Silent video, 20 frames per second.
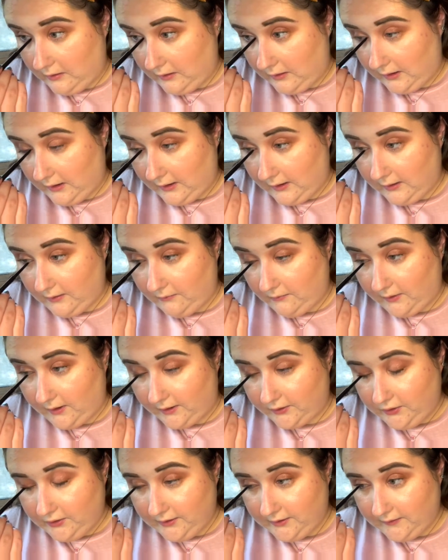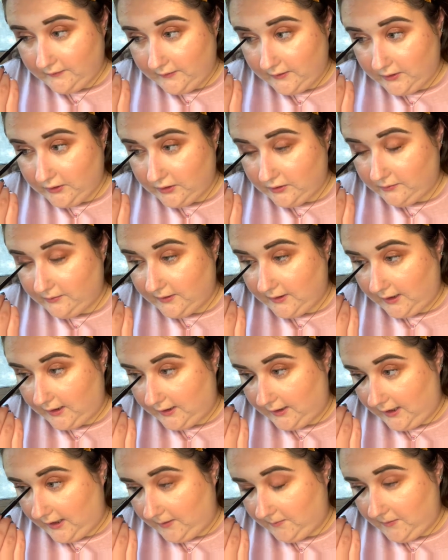Guy Rogers finished with a
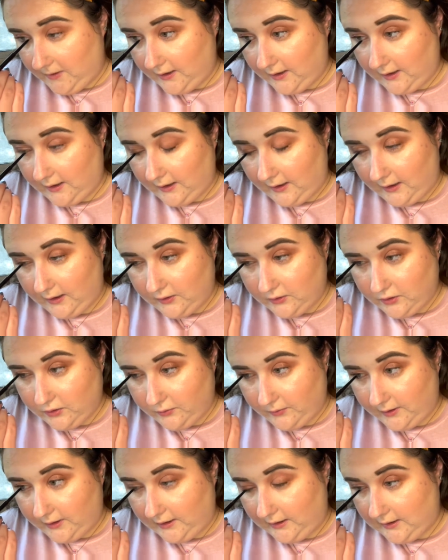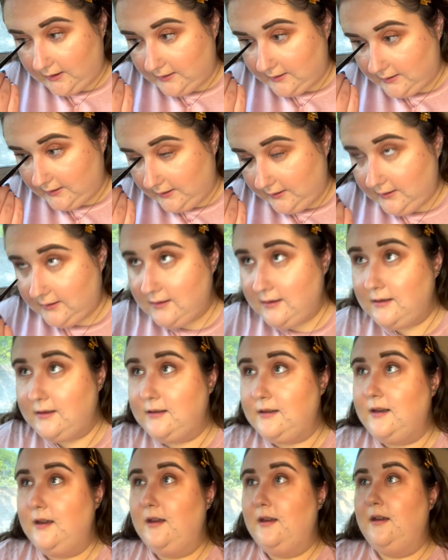game-high 20 assists